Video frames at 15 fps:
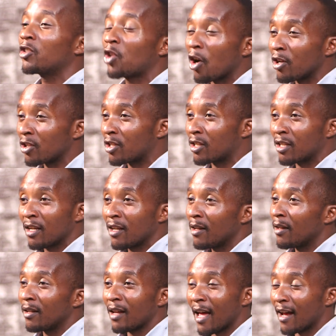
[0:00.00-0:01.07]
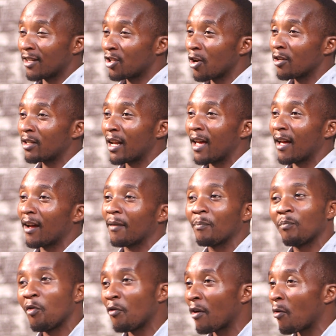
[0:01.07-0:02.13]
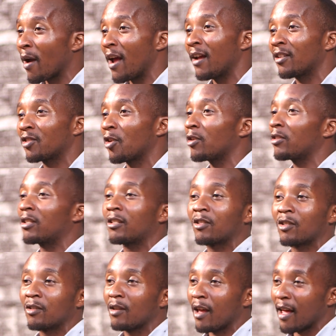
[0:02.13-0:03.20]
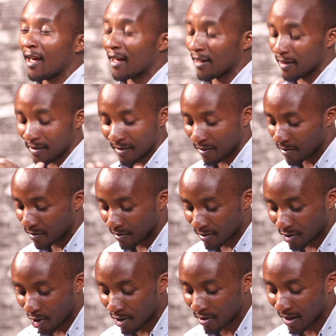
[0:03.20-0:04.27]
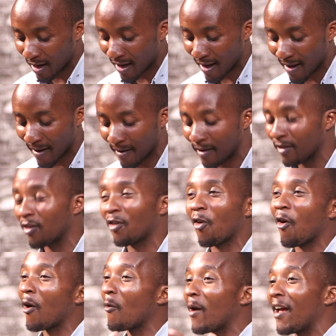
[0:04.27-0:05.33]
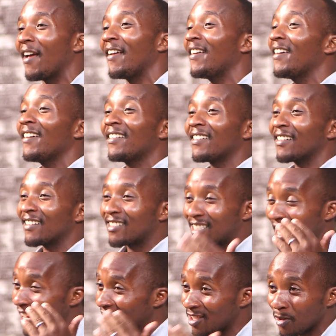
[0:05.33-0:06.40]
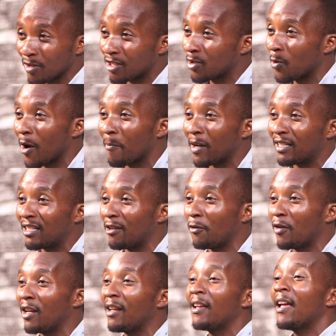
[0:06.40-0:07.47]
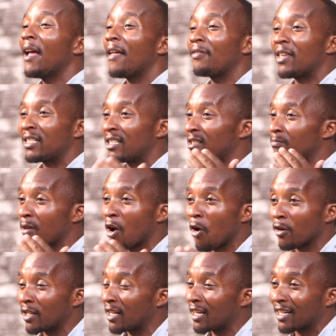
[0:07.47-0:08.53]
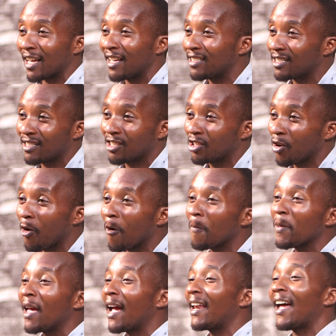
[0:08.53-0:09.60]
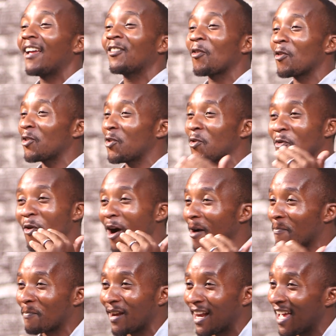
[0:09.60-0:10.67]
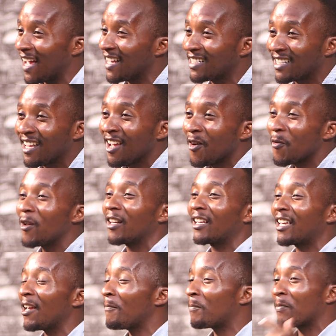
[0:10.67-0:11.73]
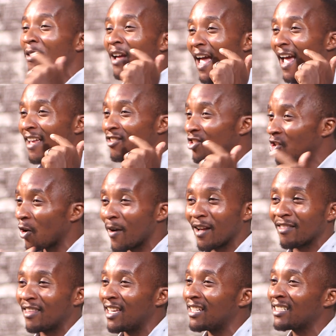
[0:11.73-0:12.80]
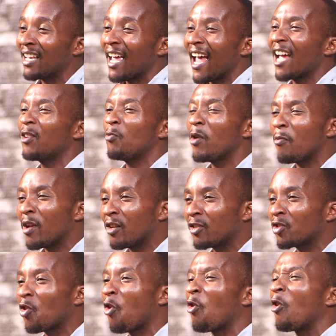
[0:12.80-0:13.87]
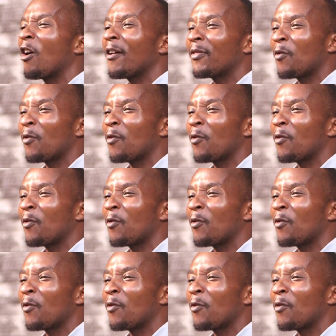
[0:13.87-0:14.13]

don't, uh, don't uh, move away, don't Uh, don't uh, go away. Stay tuned to Wema T V. This is Beholding Christ Show, and I know you are blessed. We'll keep enjoying this, and we will know